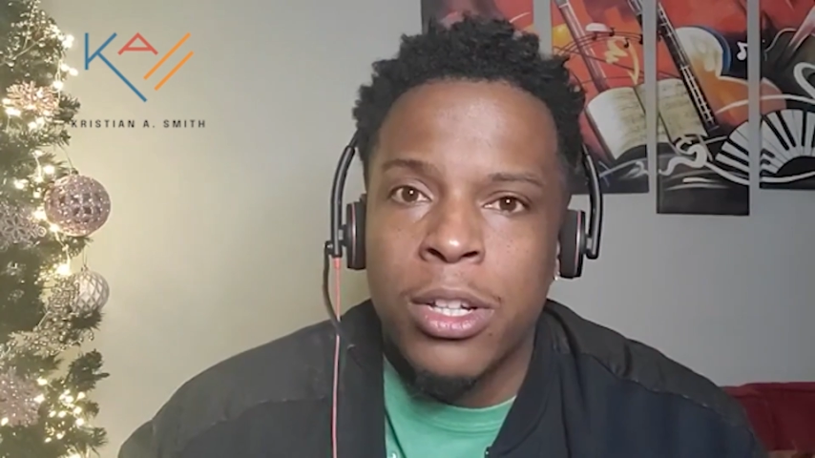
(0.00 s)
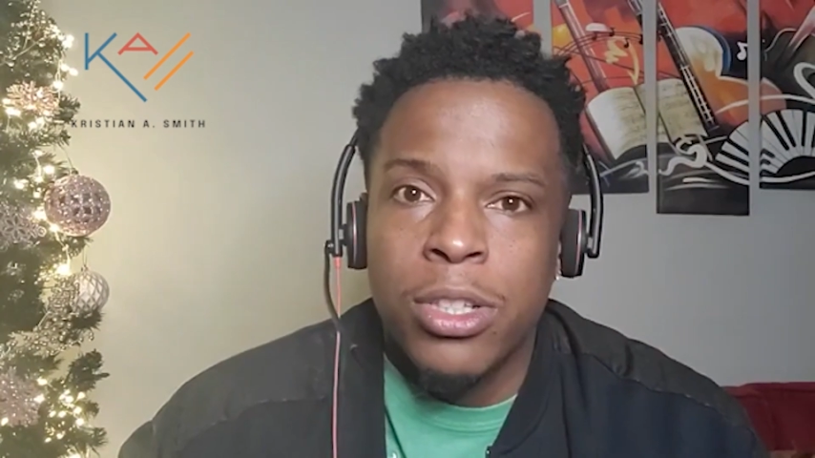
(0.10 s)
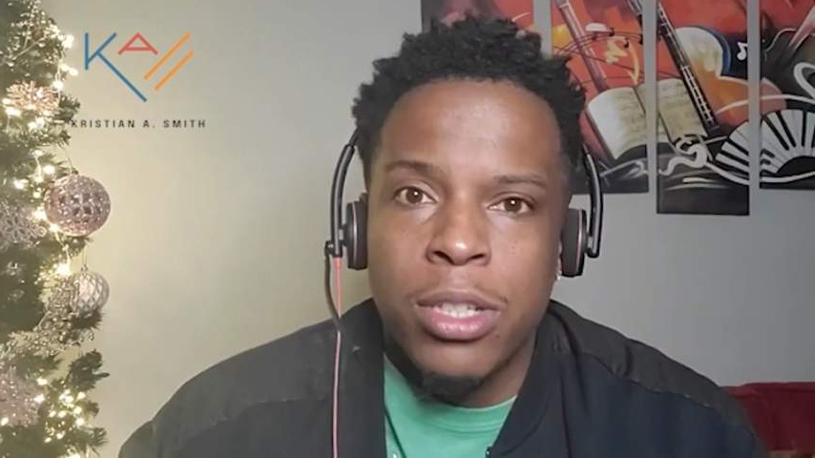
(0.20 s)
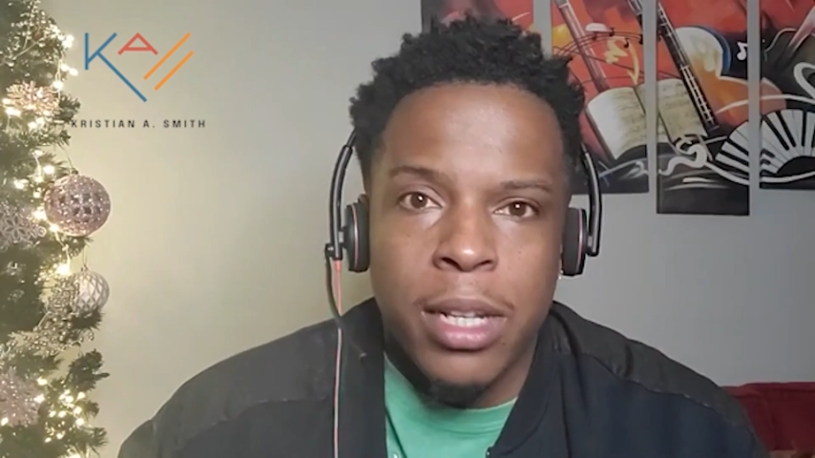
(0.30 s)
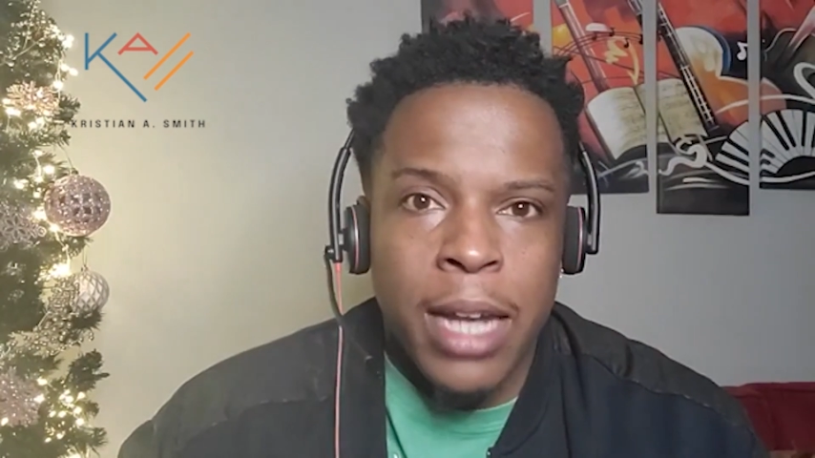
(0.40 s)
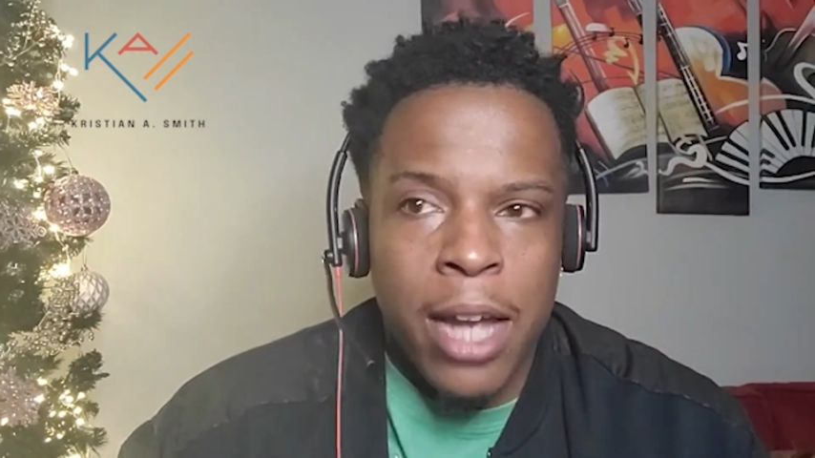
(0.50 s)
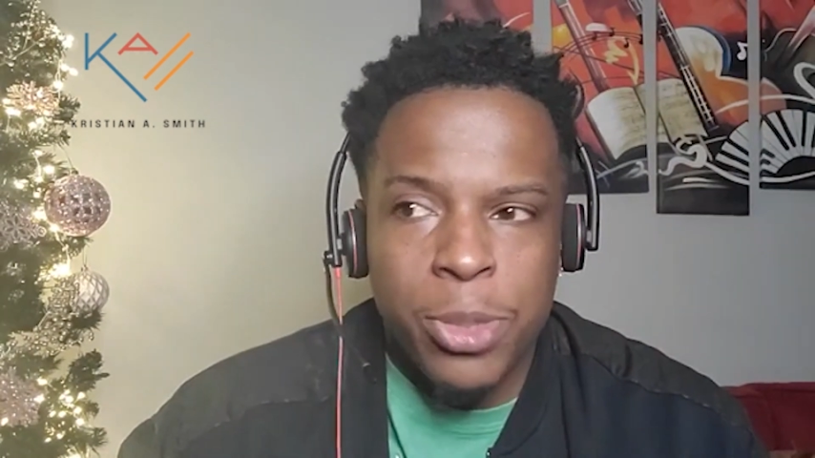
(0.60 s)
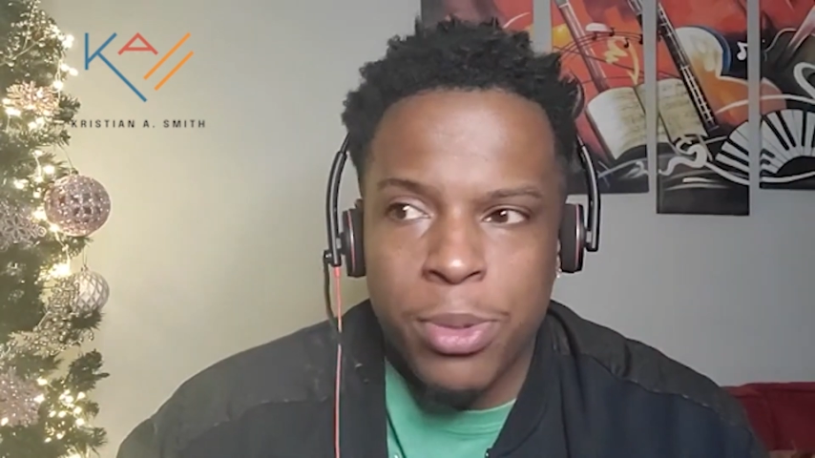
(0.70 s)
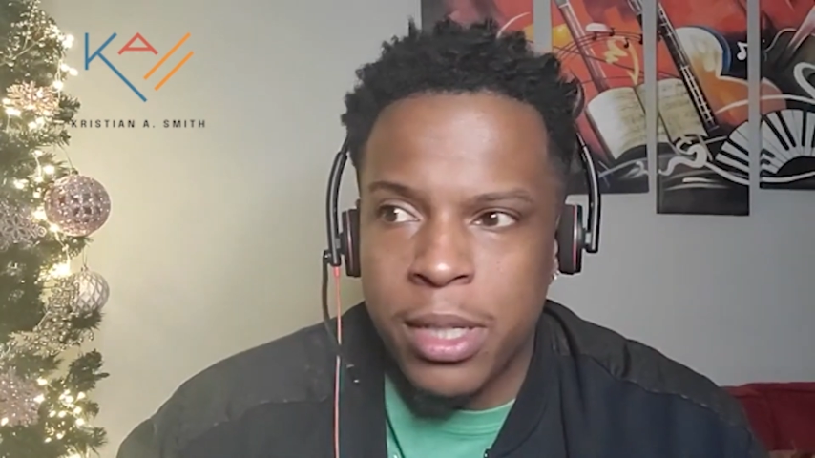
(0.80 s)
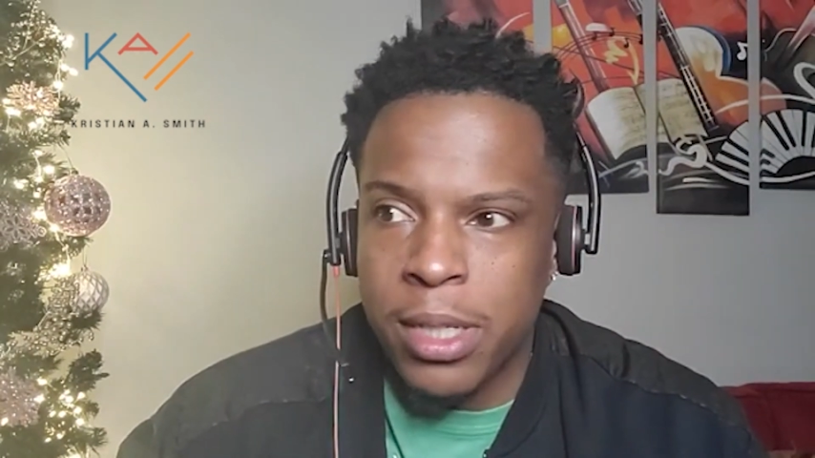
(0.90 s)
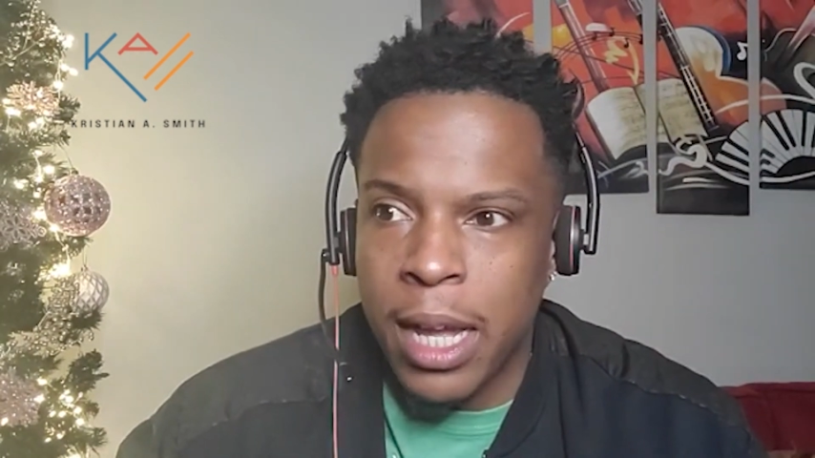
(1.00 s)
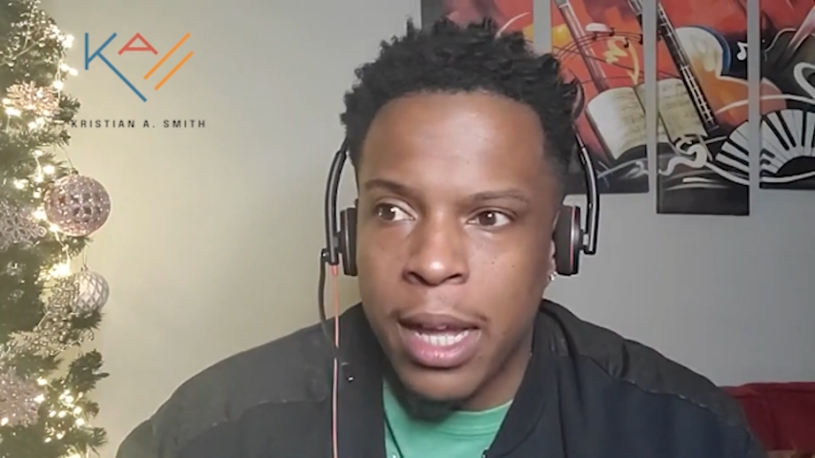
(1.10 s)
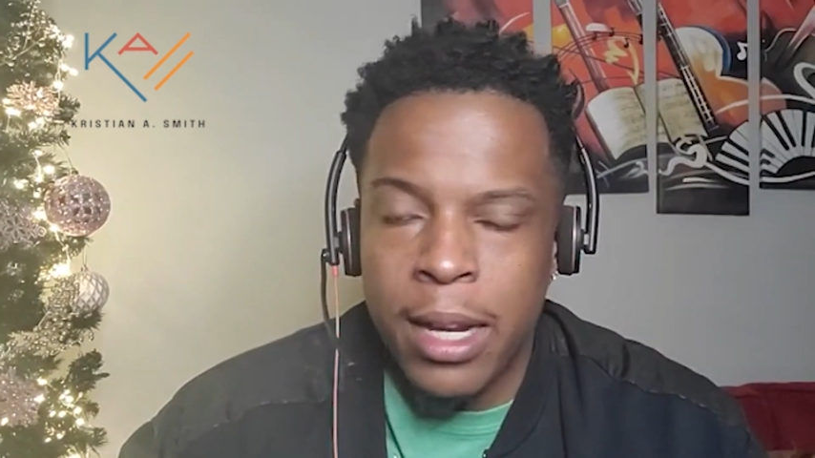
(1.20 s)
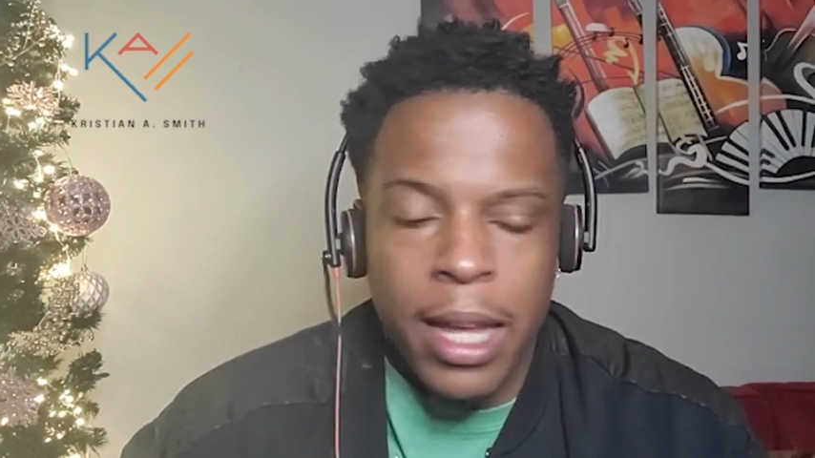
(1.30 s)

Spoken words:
to the Gospel of John.